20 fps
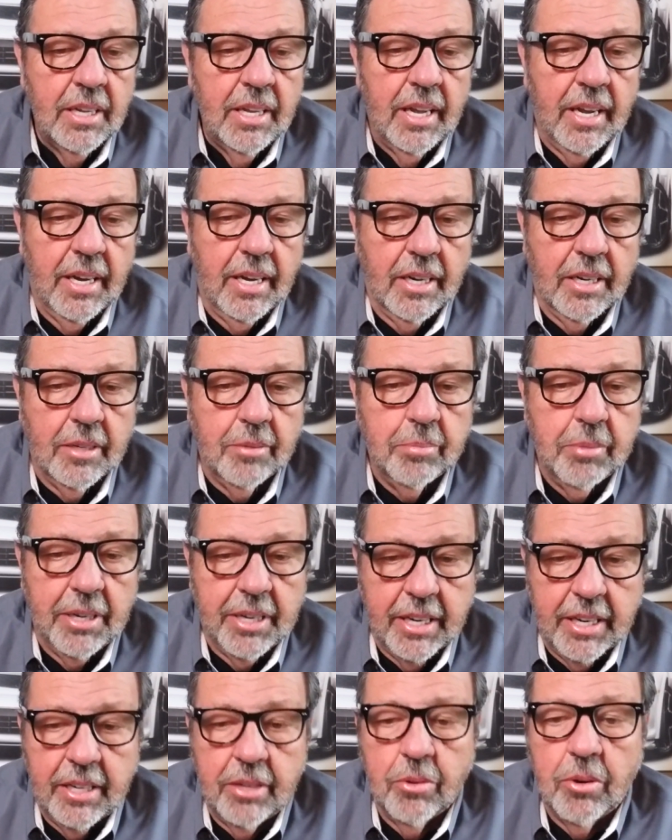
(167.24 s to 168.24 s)
But
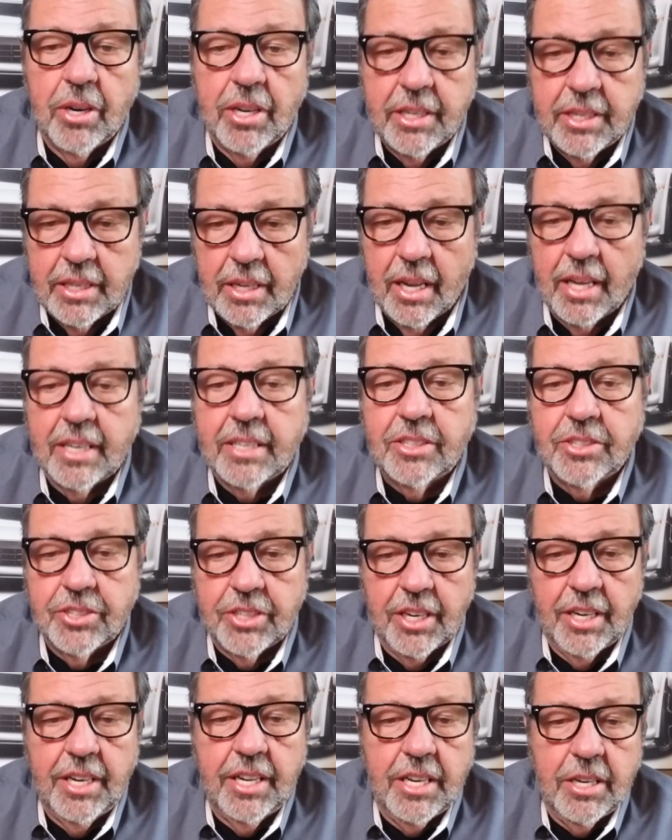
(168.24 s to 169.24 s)
anyway, like I
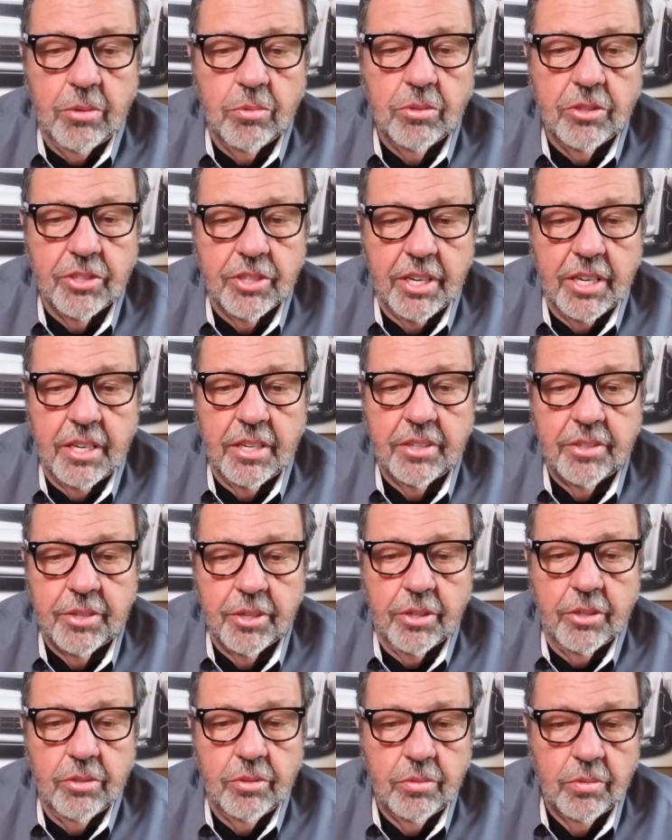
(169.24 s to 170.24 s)
said, he was
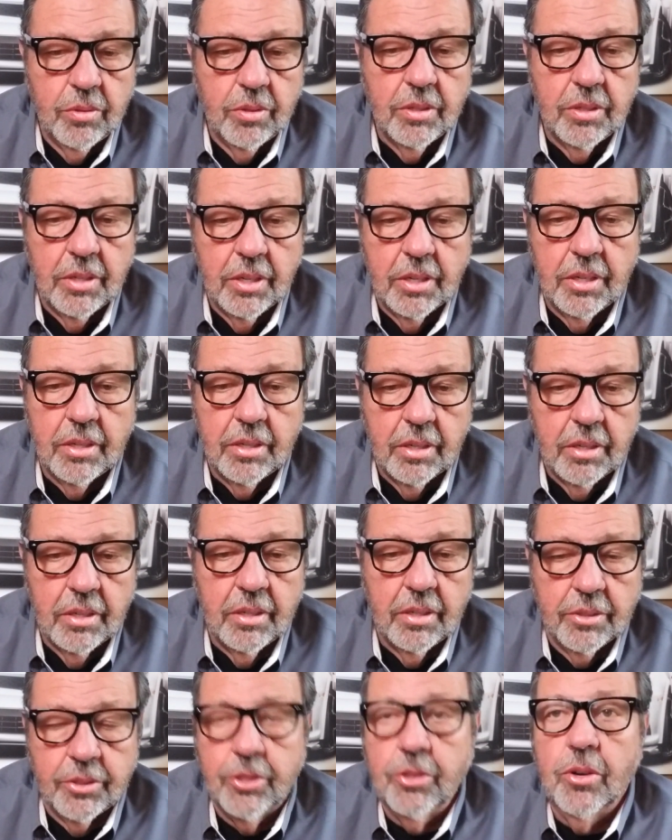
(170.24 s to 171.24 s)
into
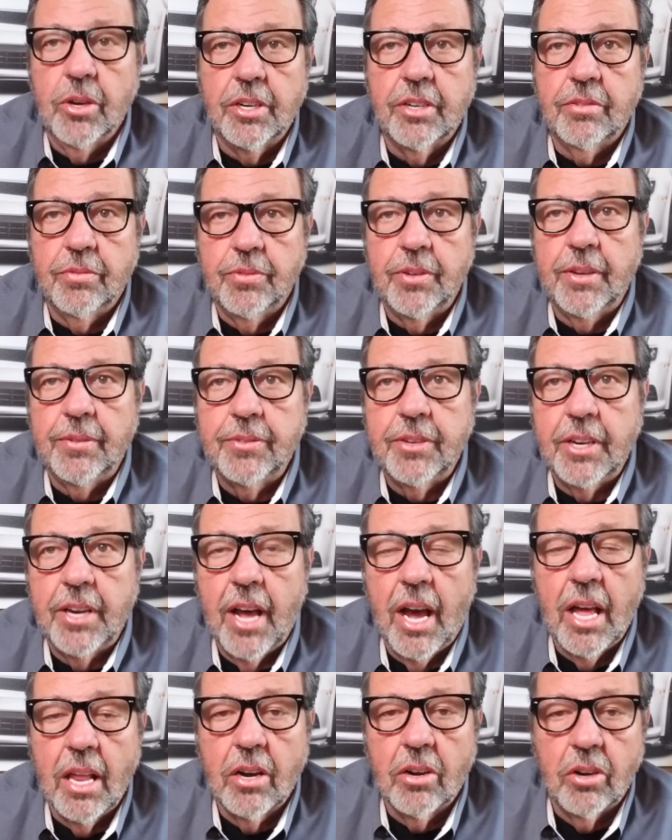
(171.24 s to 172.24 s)
a
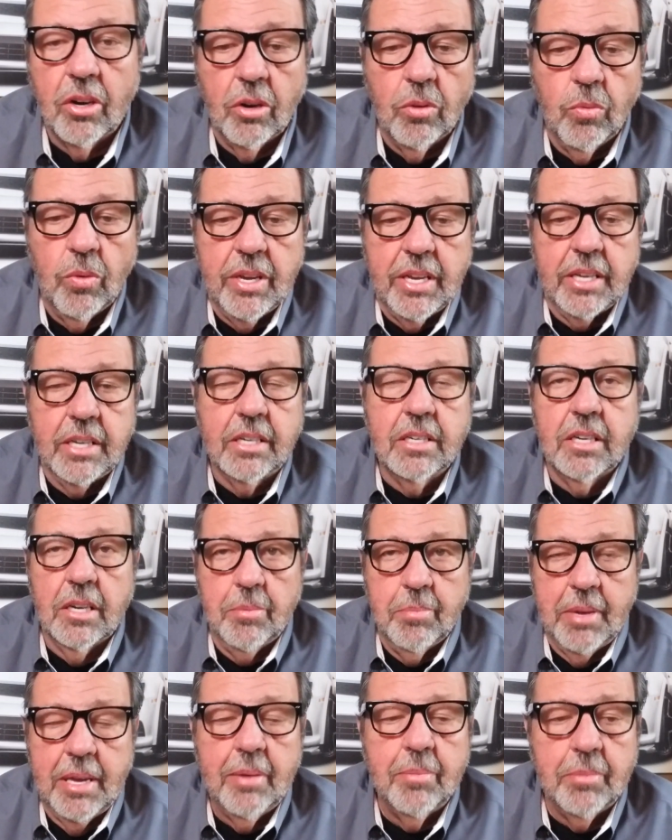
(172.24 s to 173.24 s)
$250 a week
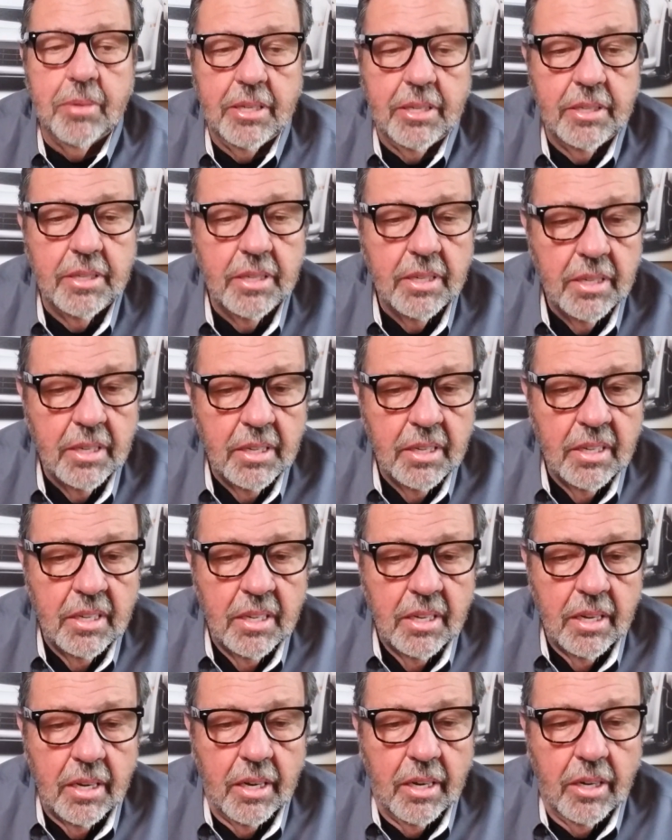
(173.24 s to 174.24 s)
commitment
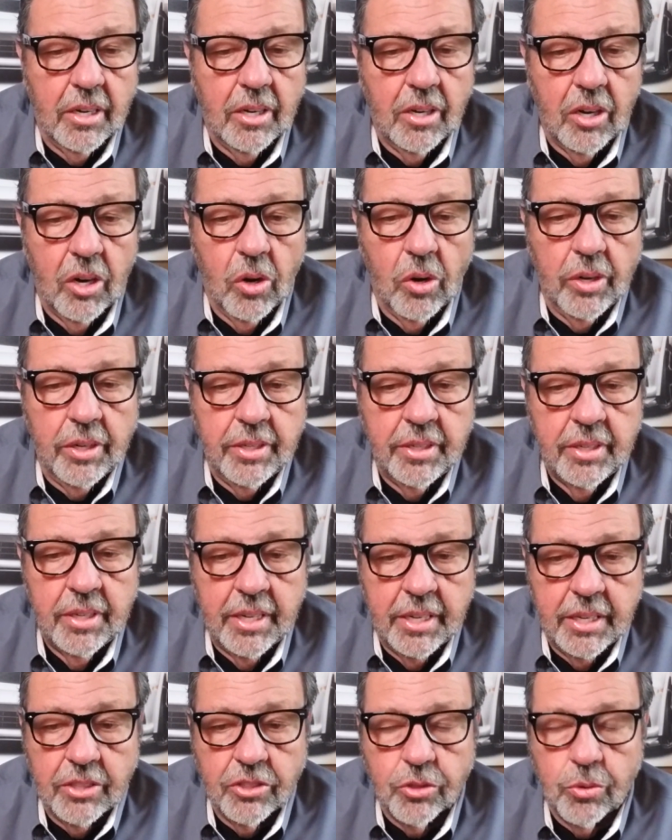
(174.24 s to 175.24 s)
on
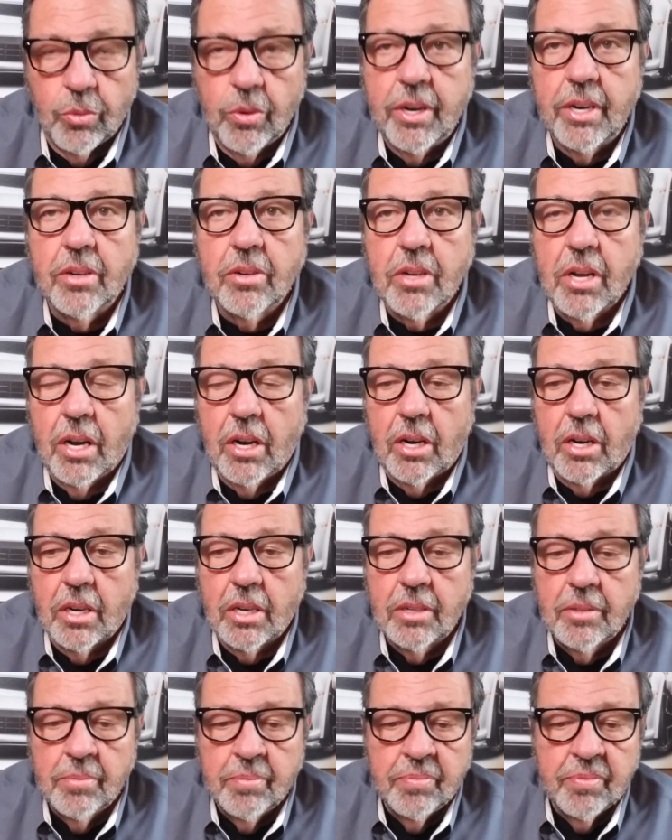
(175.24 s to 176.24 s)
his rental
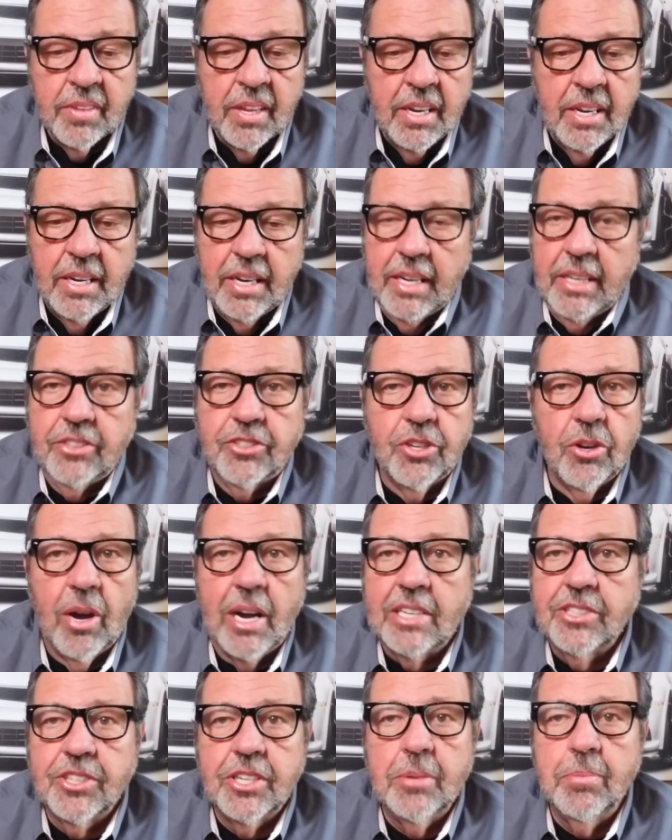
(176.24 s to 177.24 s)
car. And so
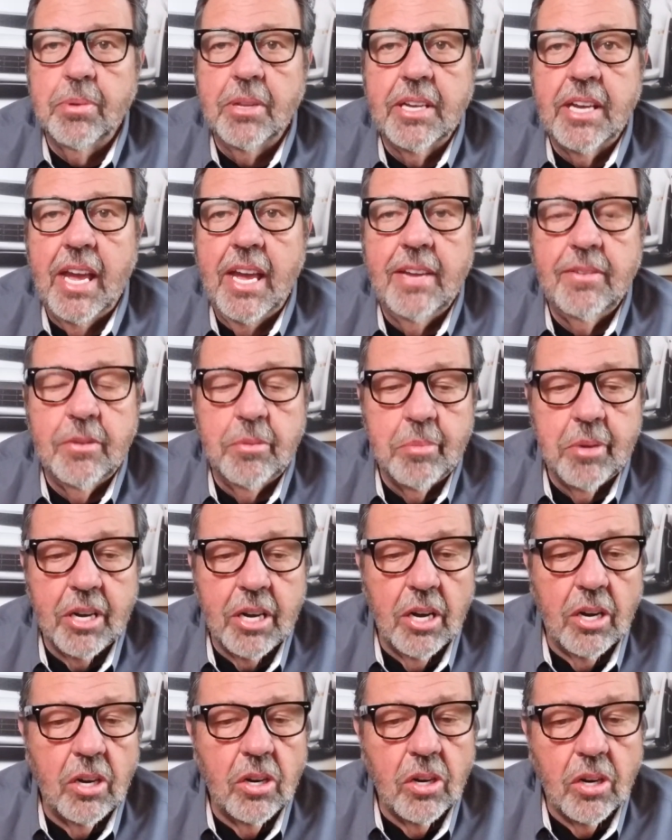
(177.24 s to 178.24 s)
I simply gave him a
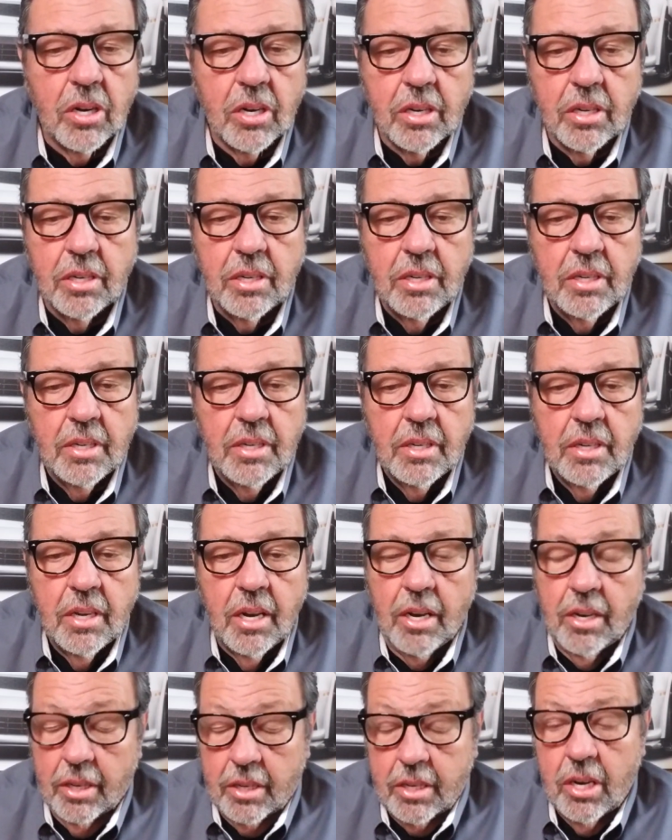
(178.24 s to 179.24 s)
car,
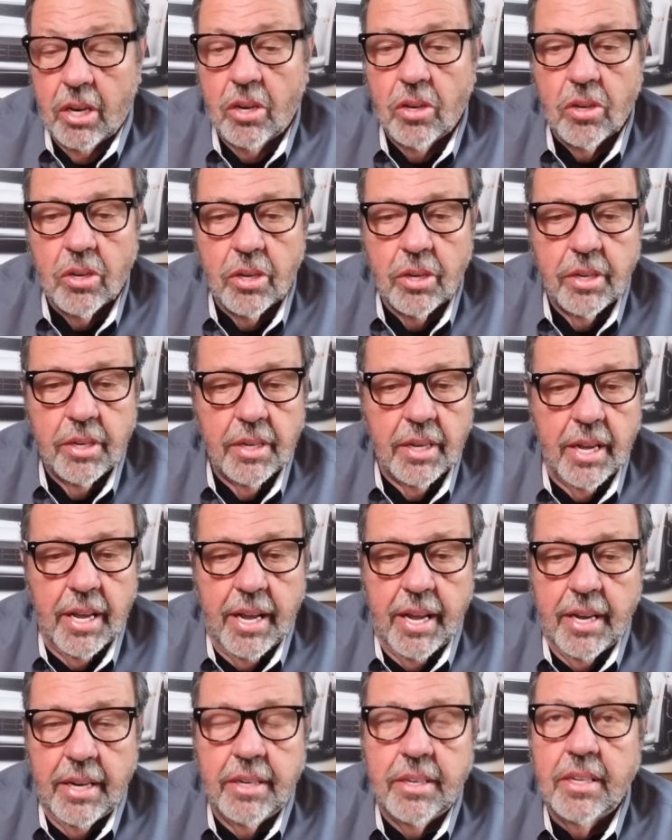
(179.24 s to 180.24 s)
a card,
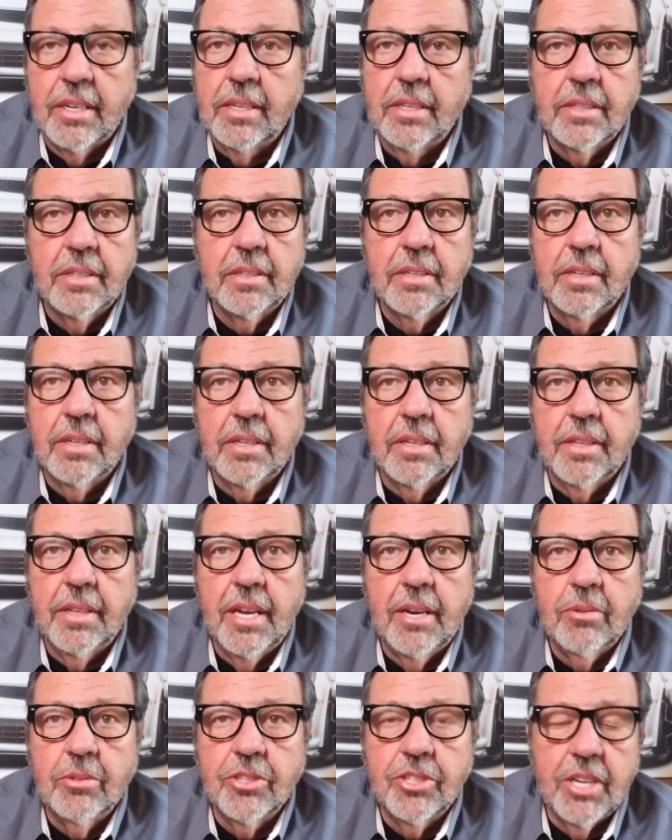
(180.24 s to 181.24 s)
and
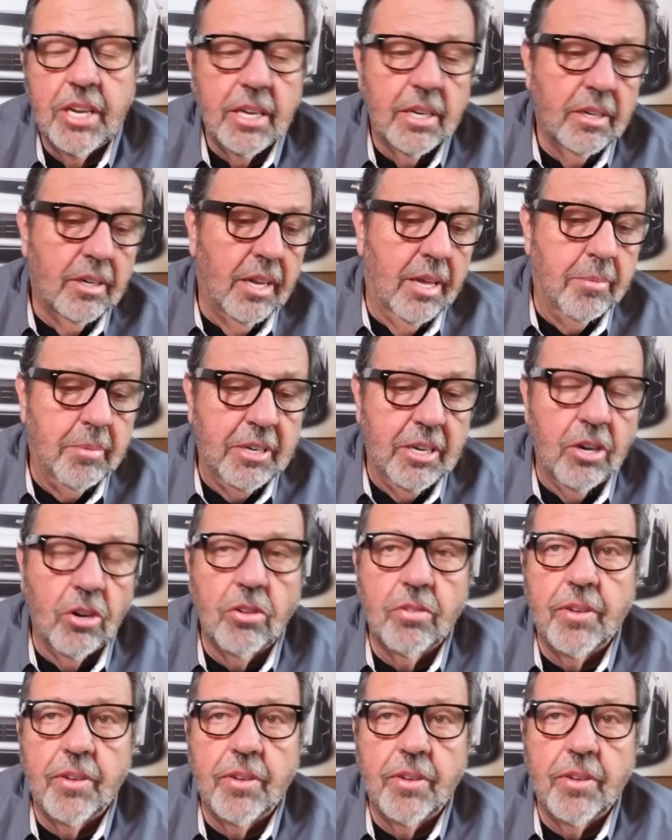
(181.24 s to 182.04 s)
that was it. Let me know